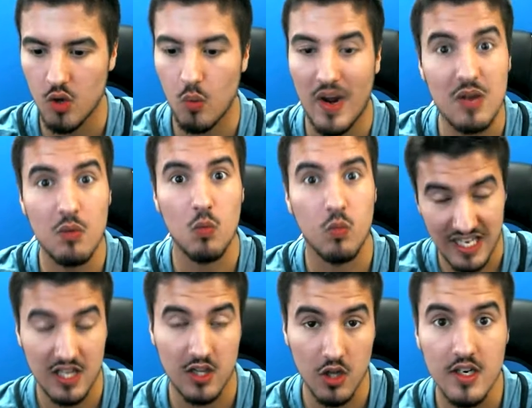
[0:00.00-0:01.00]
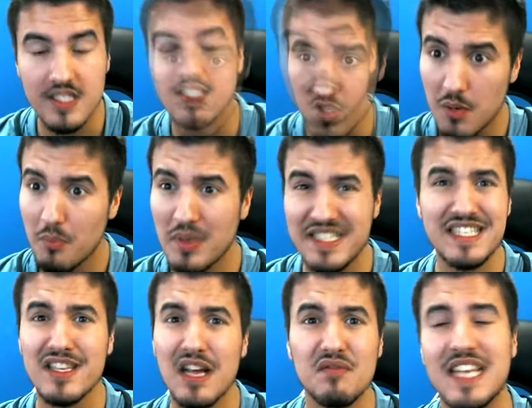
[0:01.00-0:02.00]
the way he he looks, but
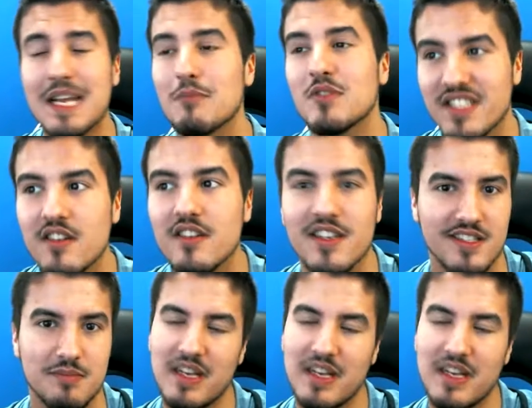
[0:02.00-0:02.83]
still have the same resilience,